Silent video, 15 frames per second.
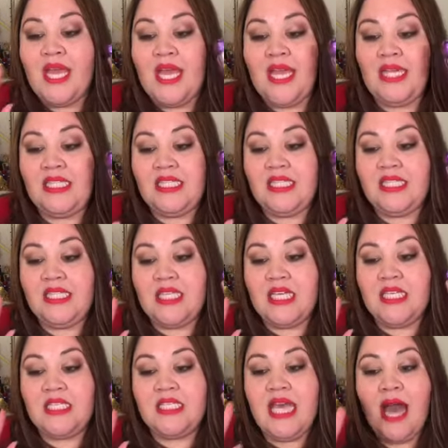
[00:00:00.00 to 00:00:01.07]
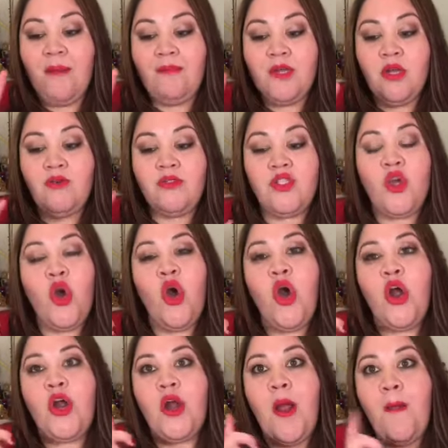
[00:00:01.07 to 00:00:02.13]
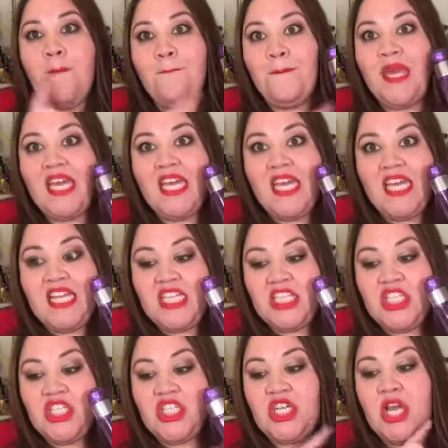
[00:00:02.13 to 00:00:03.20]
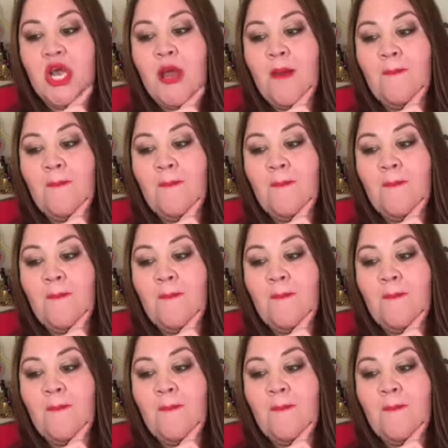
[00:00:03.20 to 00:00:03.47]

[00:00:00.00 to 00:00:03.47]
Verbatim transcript: Its top notes are peach,